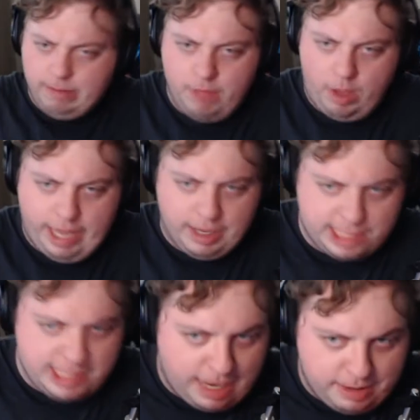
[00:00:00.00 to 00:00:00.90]
Okay, I'll
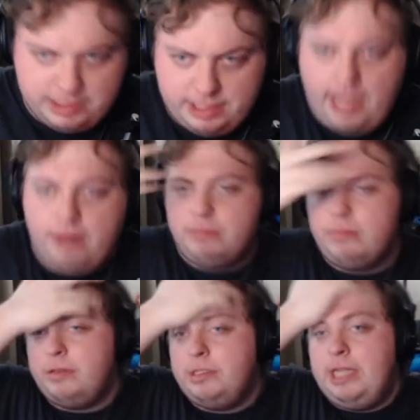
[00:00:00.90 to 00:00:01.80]
sit down. It's
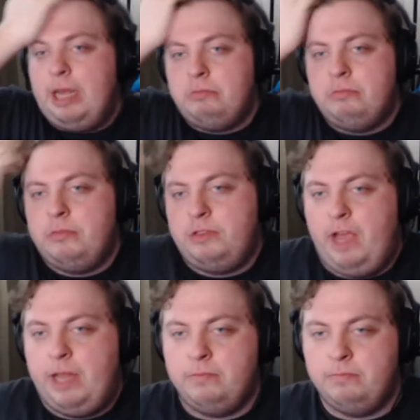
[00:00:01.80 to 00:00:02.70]
fine.